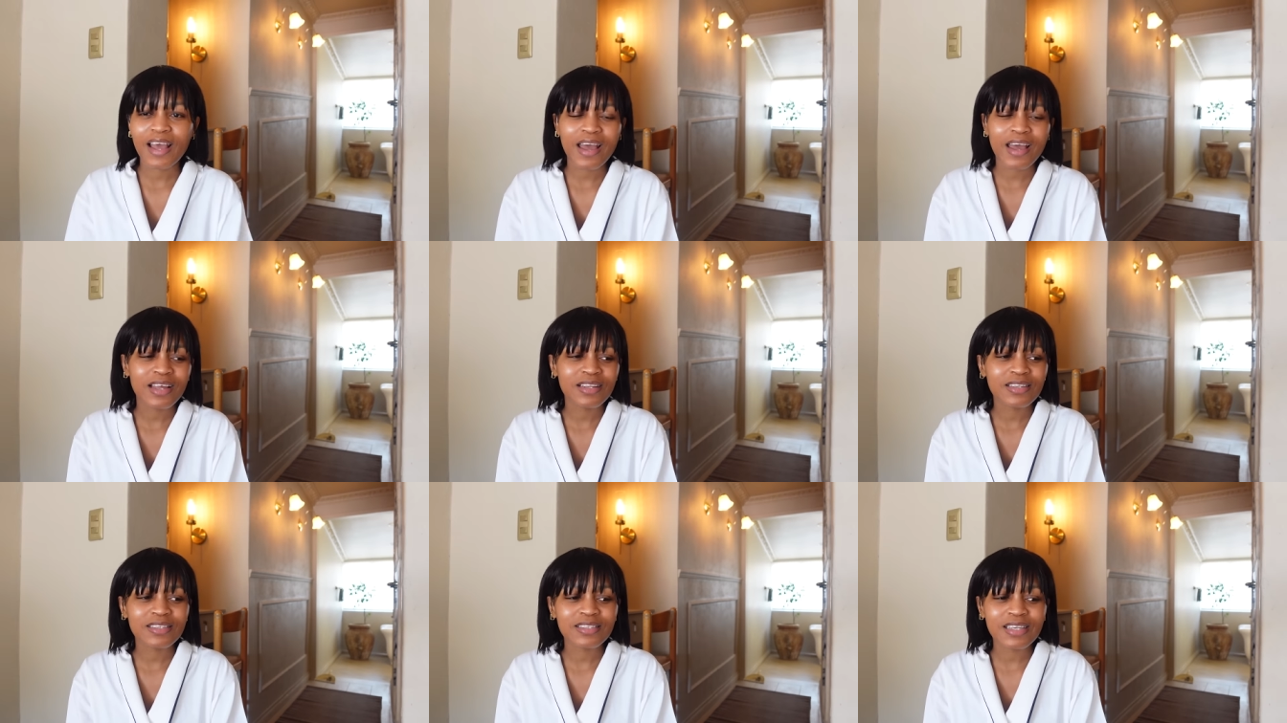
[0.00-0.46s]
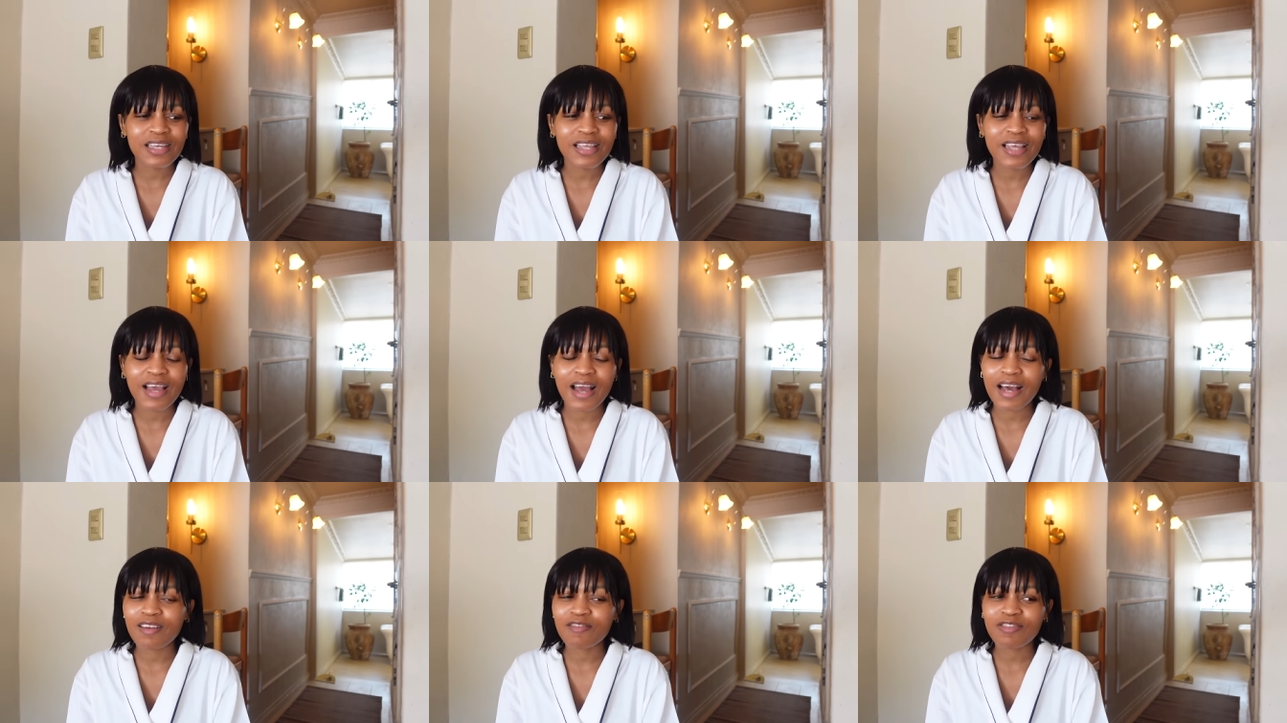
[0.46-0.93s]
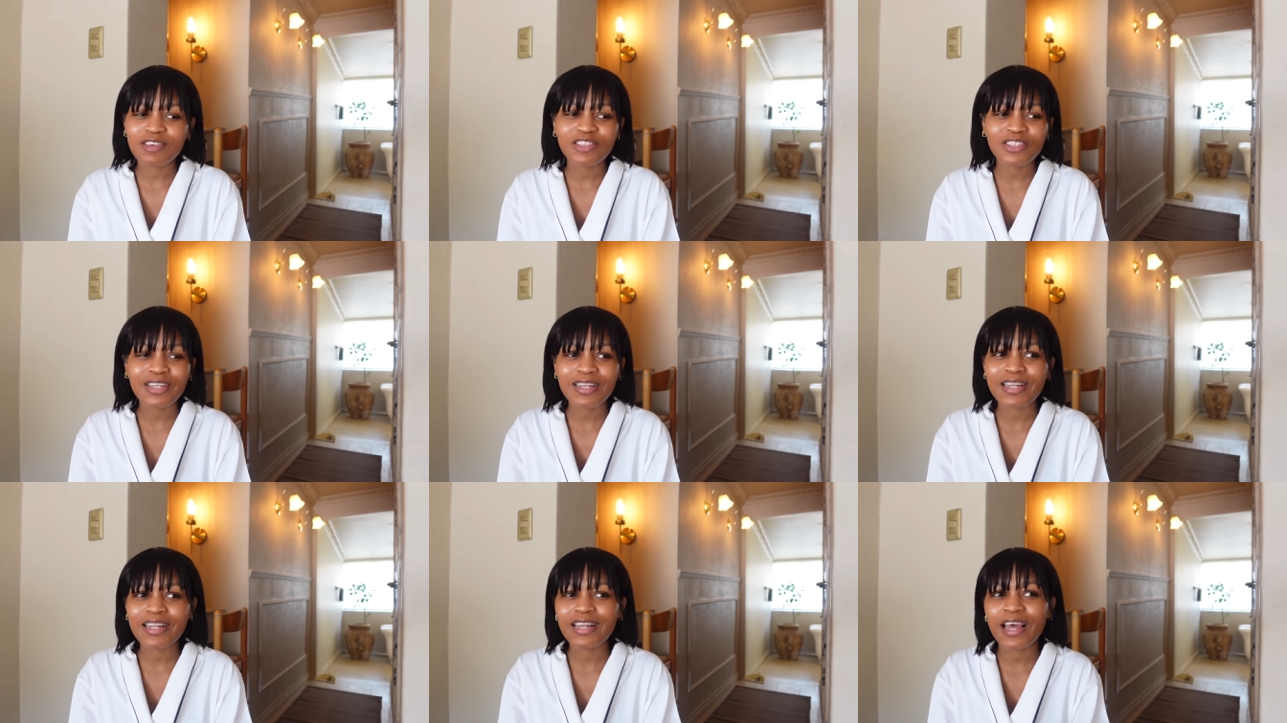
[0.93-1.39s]
and yeah
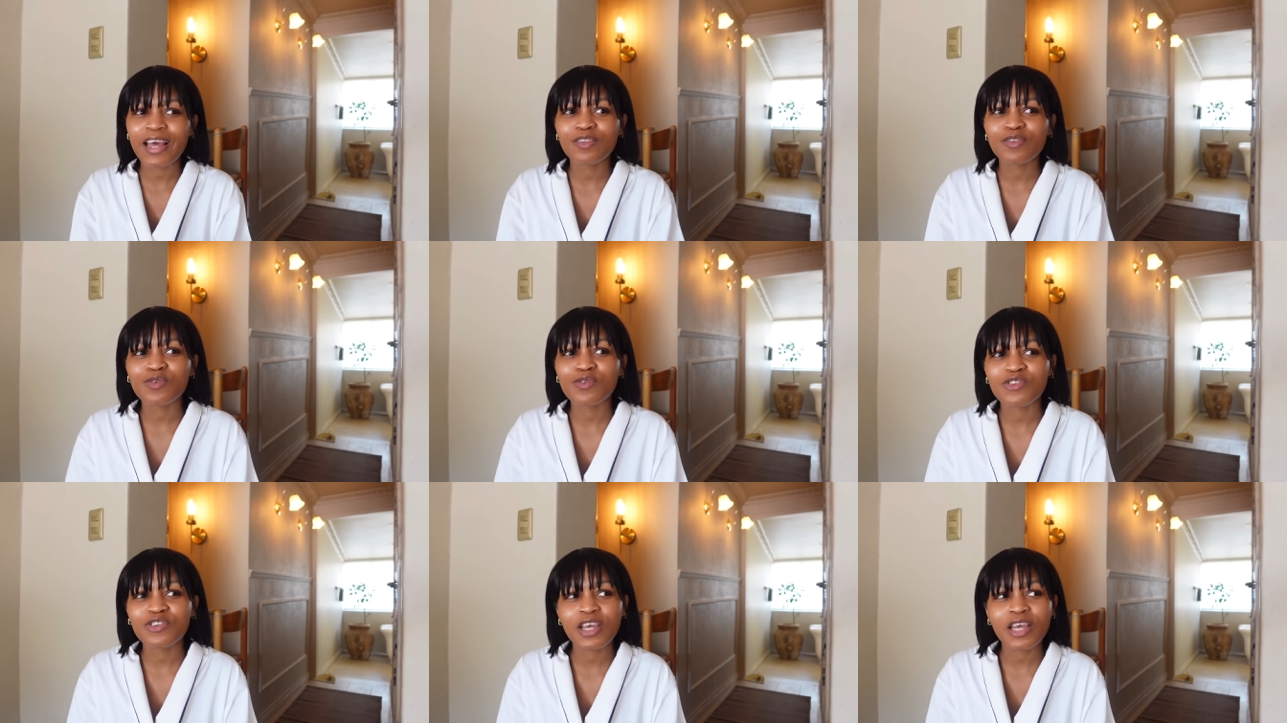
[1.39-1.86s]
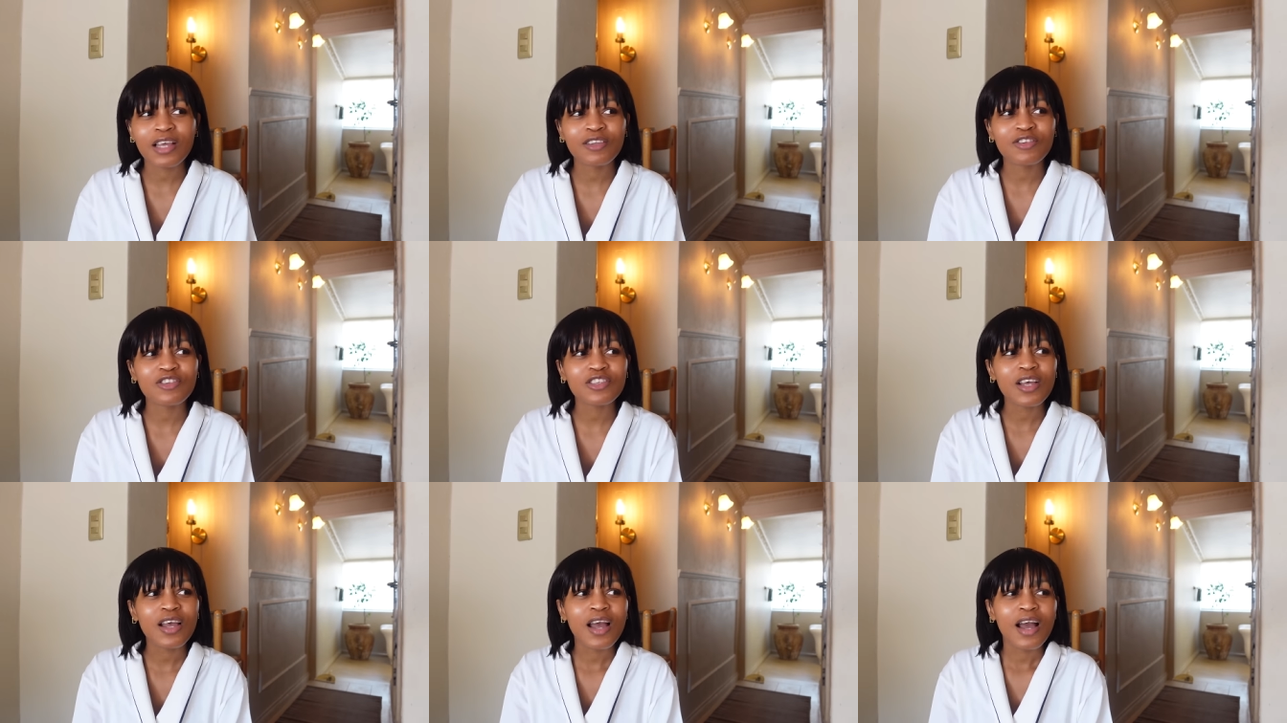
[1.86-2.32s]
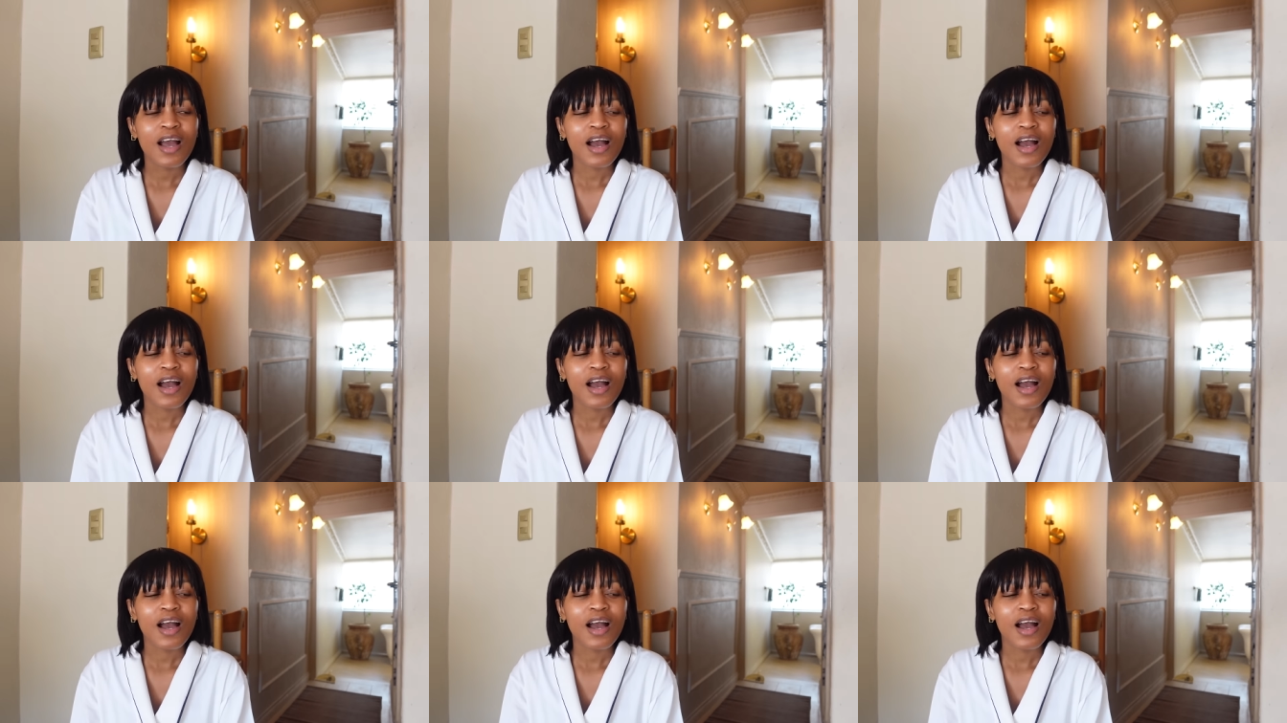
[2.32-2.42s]
unfortunately it had to change